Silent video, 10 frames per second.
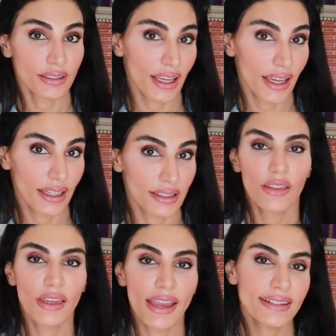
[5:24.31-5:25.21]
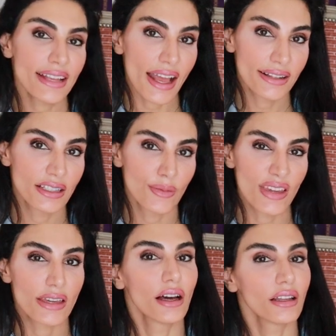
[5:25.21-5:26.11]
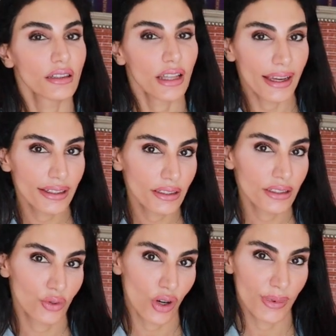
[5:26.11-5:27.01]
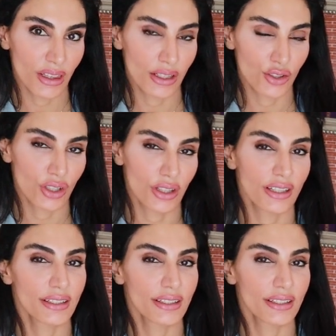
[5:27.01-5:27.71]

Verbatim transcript: they tend to be lighter in formulation,